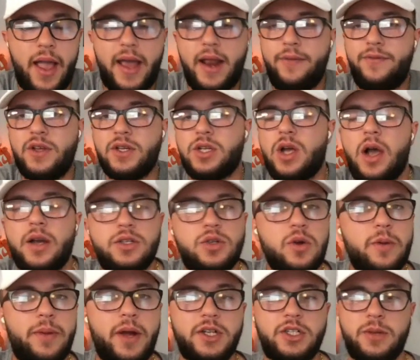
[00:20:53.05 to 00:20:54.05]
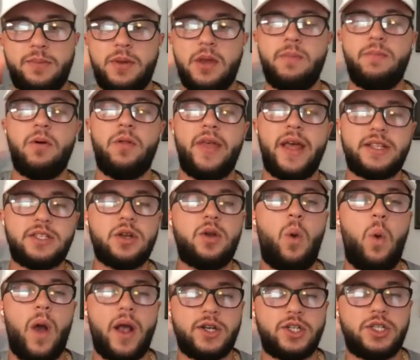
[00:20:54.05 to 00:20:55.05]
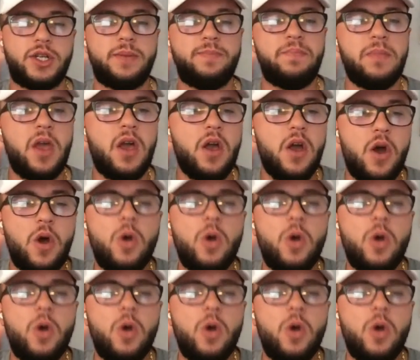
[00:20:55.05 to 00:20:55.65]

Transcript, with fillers: And if you talk to a bunch of people, that's a question: